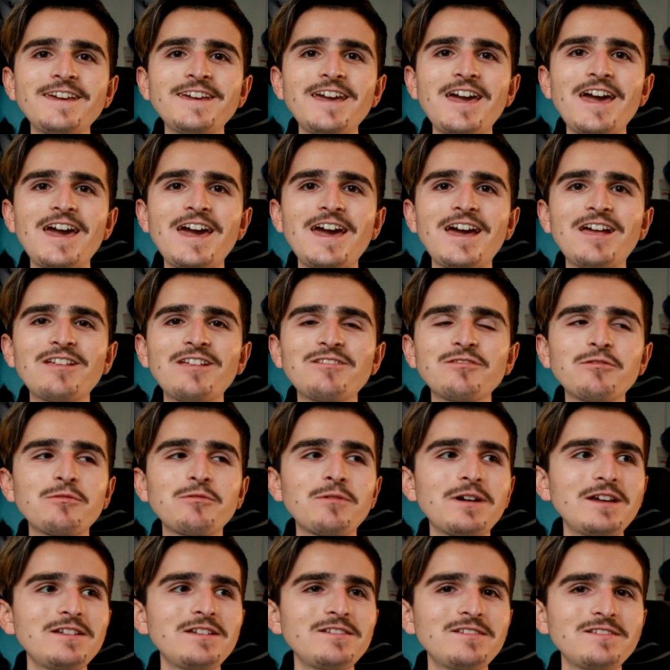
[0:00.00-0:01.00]
As
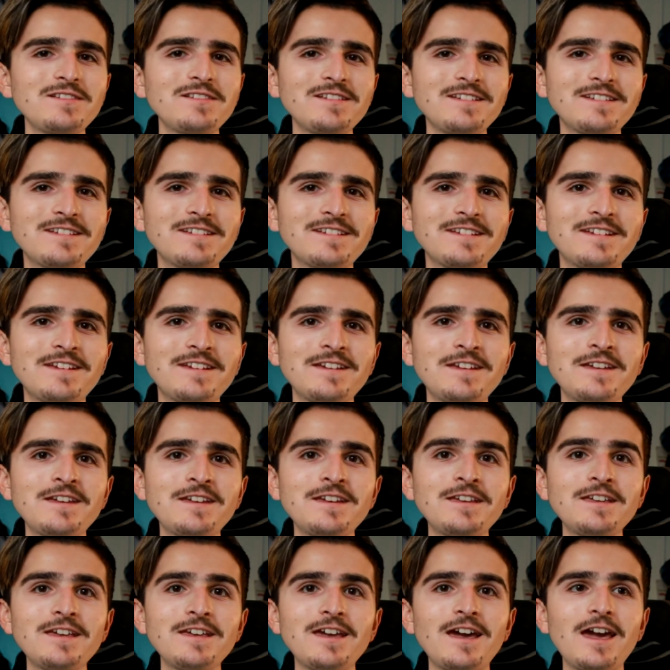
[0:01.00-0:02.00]
always,
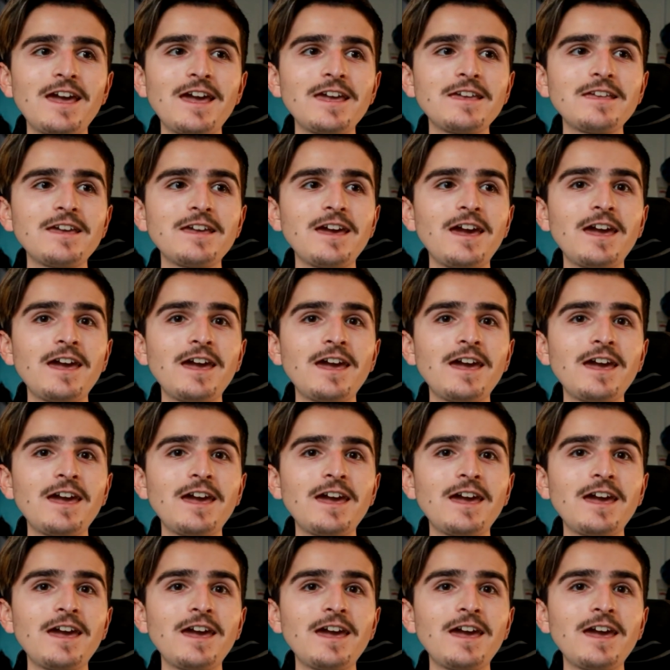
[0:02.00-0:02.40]
I